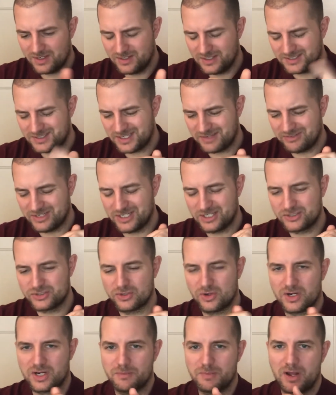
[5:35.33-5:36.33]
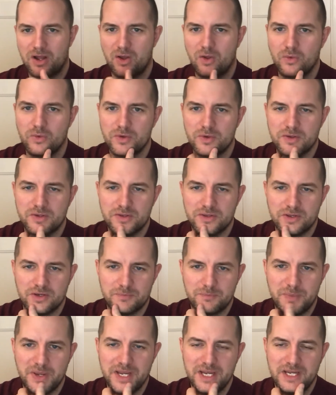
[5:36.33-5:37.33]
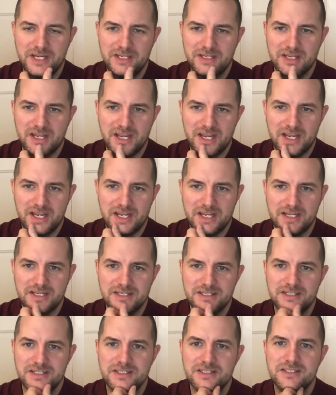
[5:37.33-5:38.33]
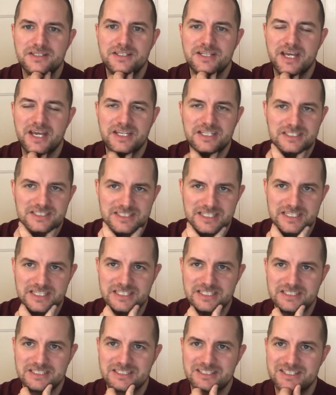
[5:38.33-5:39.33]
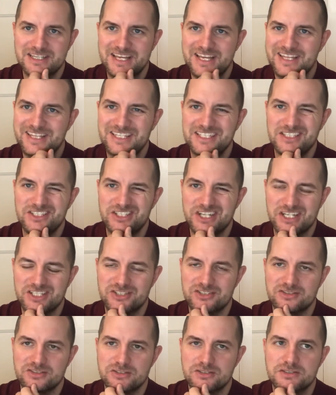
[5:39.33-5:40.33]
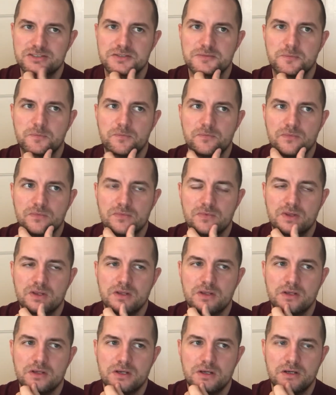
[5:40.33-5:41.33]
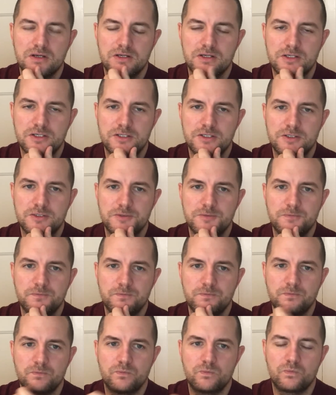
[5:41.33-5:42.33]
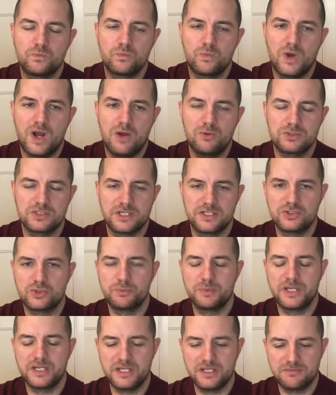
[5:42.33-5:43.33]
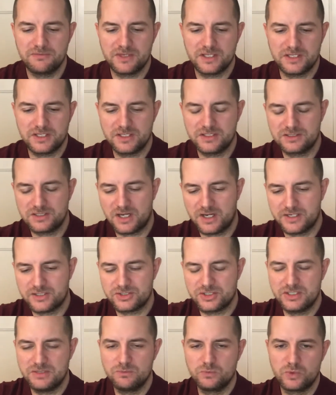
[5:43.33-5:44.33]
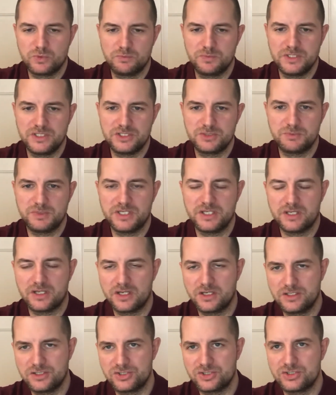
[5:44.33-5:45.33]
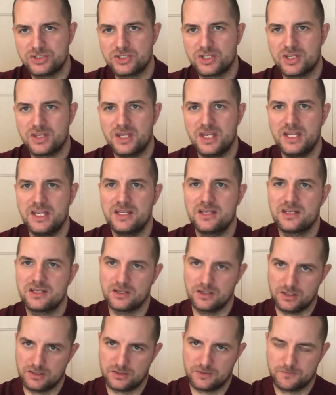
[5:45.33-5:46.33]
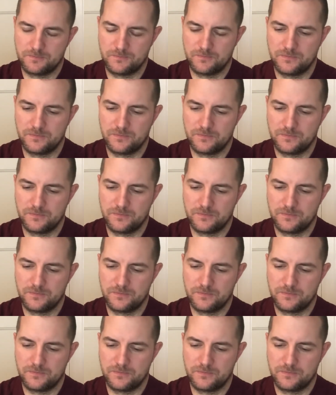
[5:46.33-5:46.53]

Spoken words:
Let's have a little talk about the pain and the anesthetics and the injections. I was led to believe that the entire team would be speaking English. They did not.